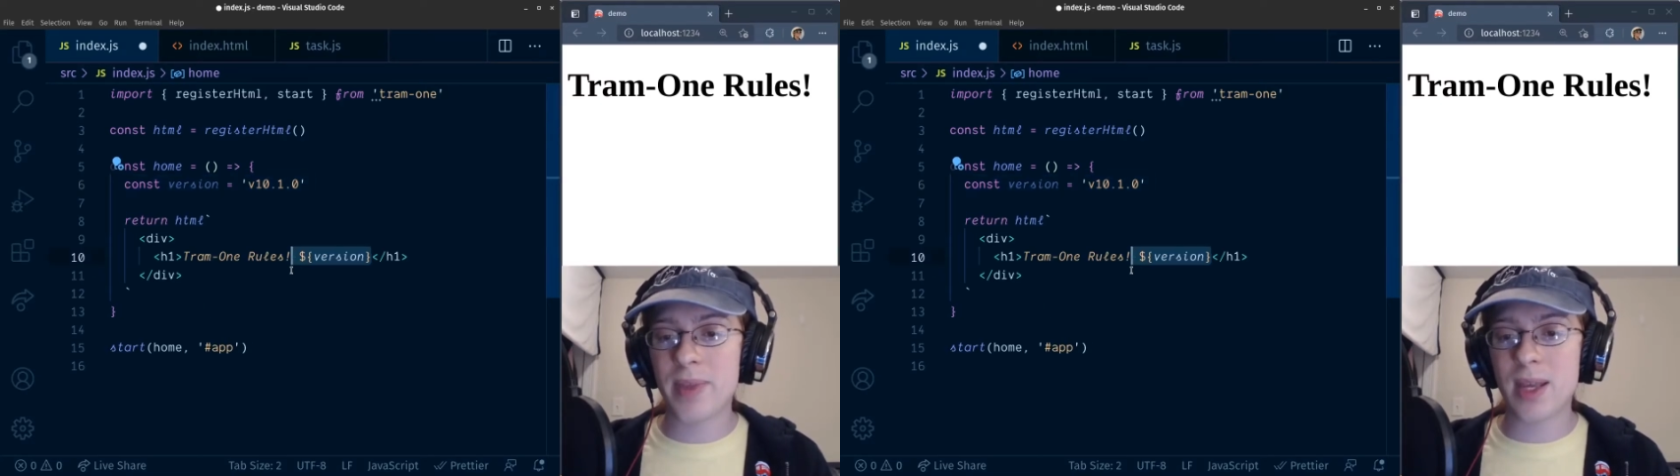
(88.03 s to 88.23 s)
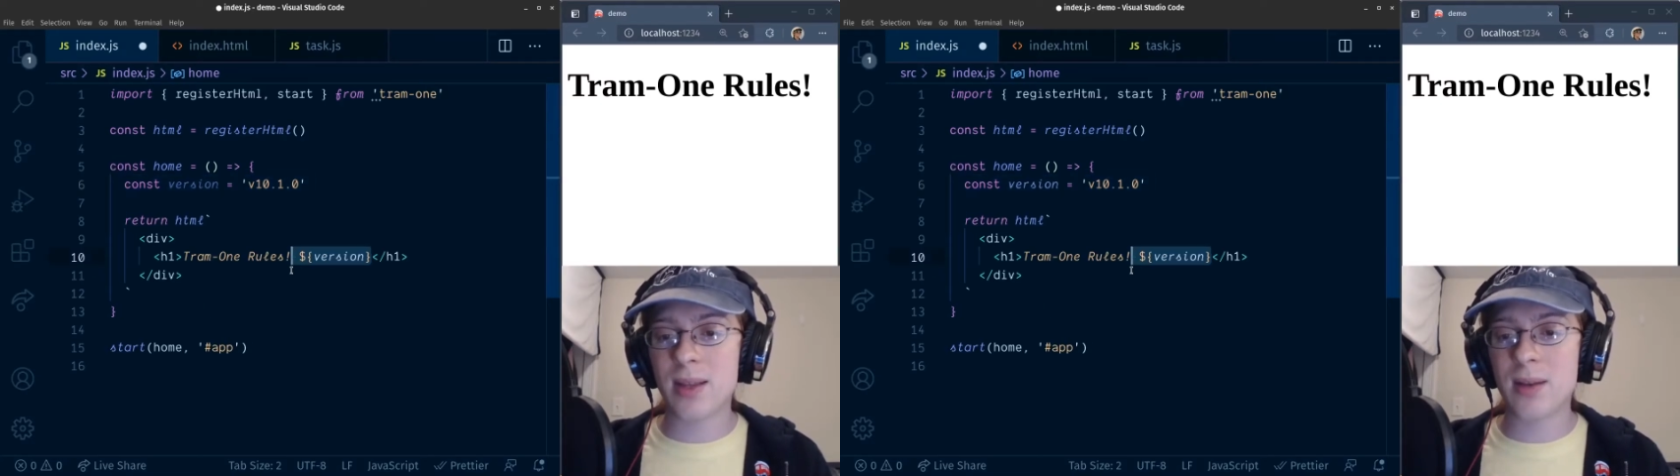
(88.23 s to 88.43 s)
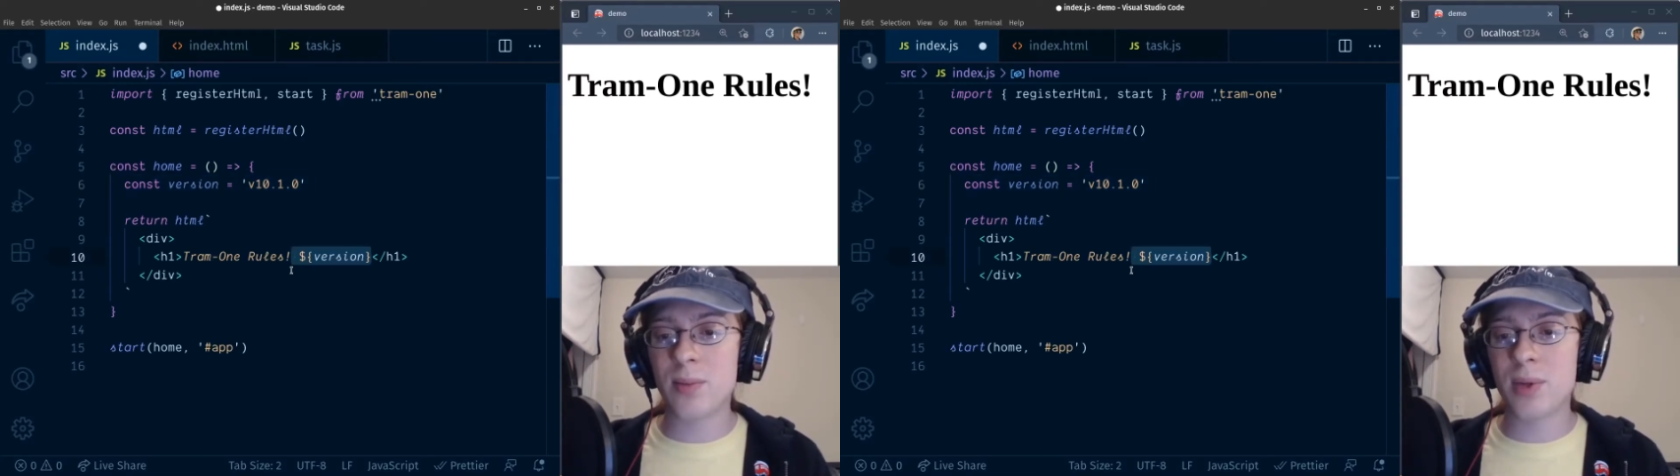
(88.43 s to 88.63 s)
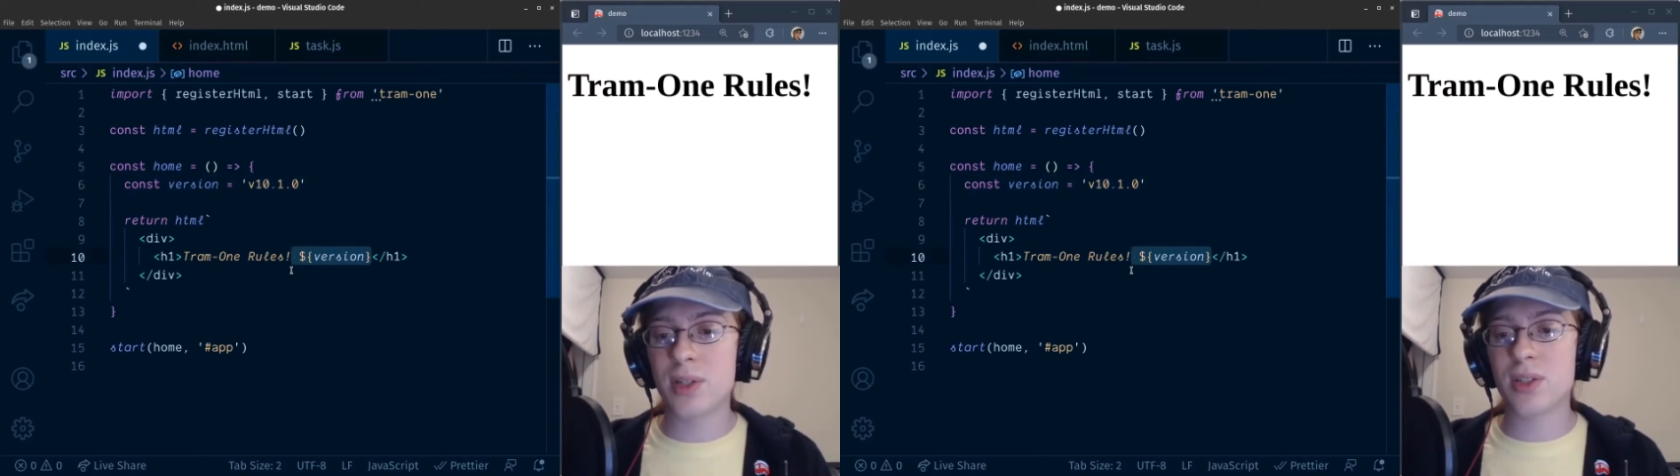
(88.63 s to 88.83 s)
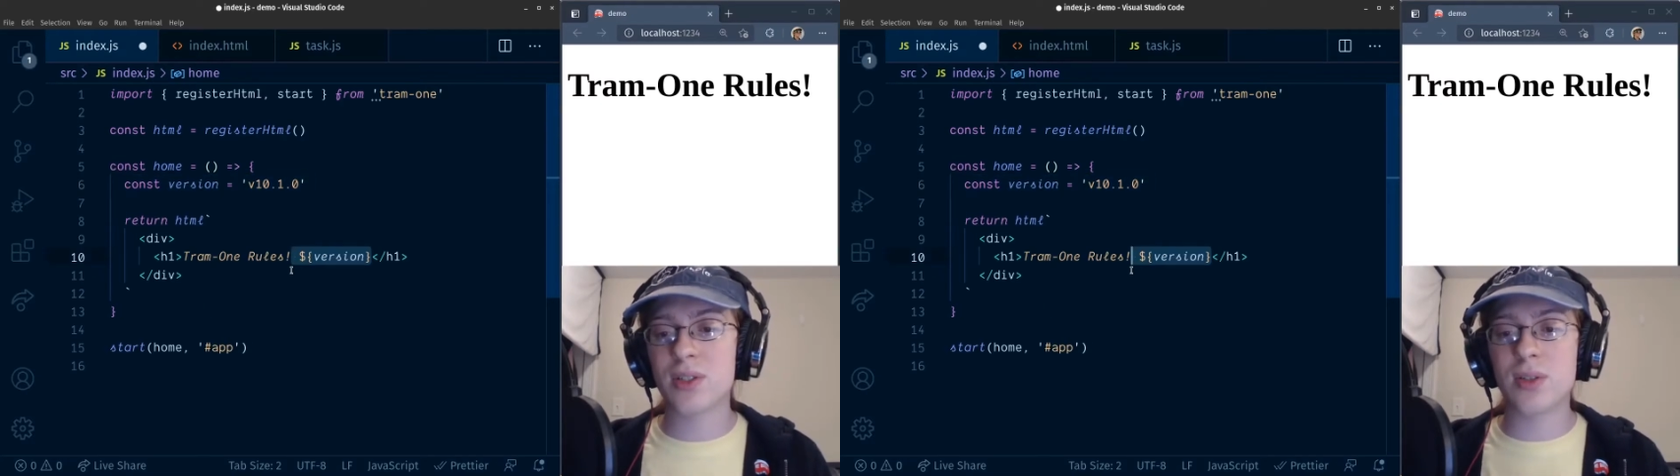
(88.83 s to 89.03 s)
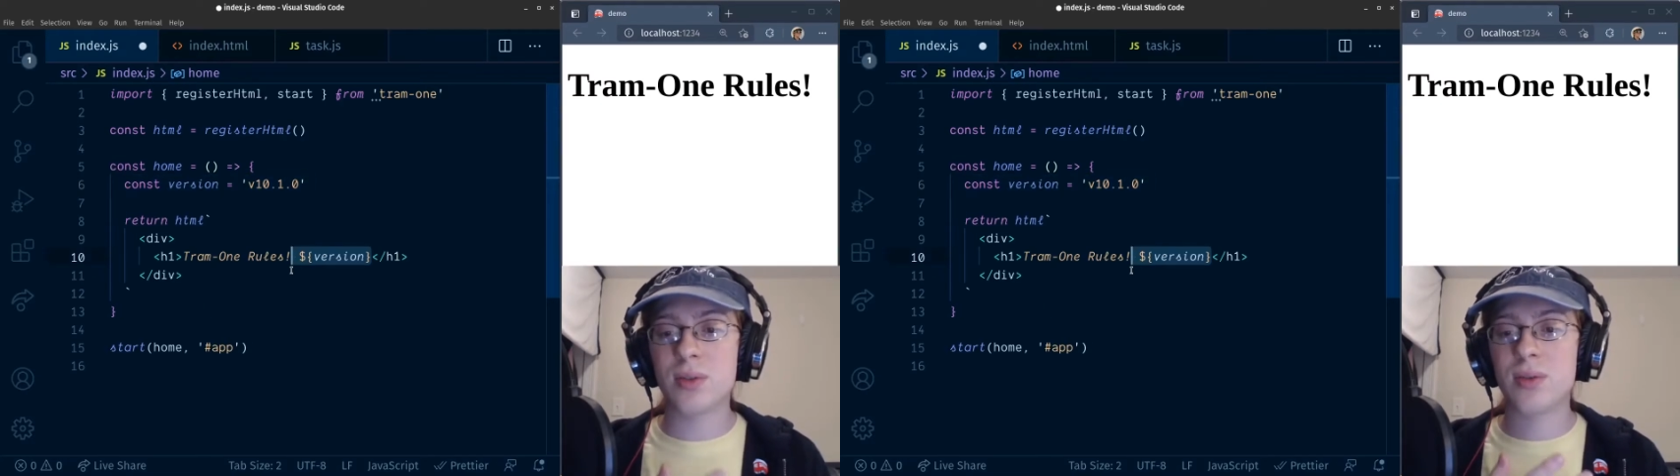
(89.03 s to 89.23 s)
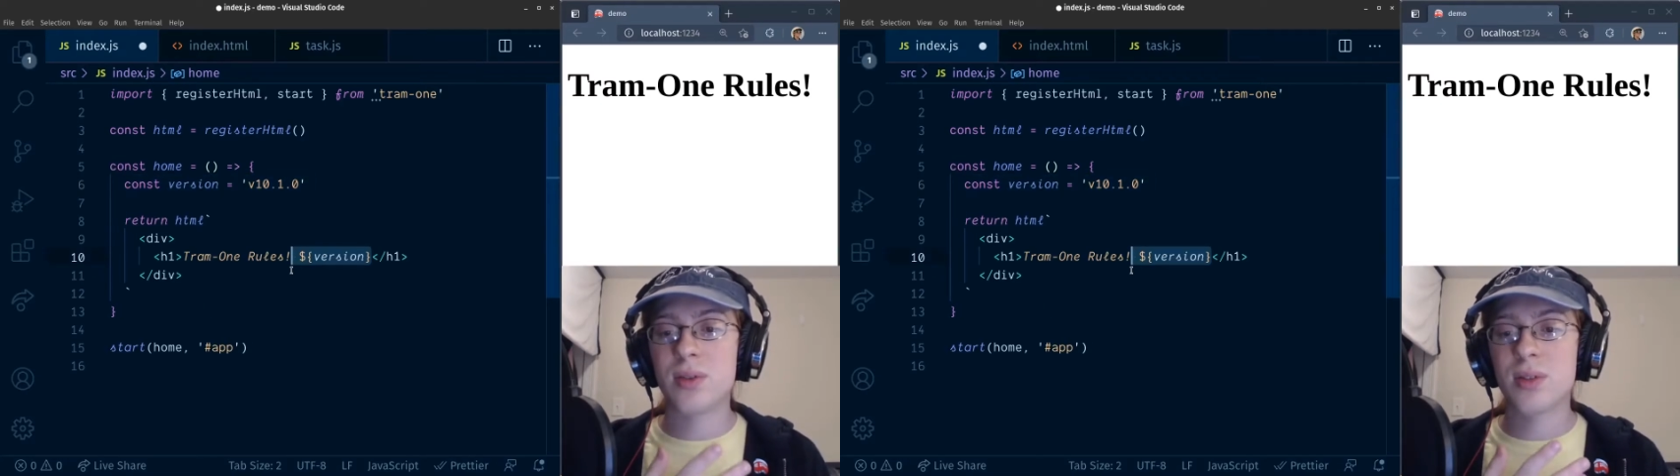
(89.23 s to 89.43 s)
and then we just do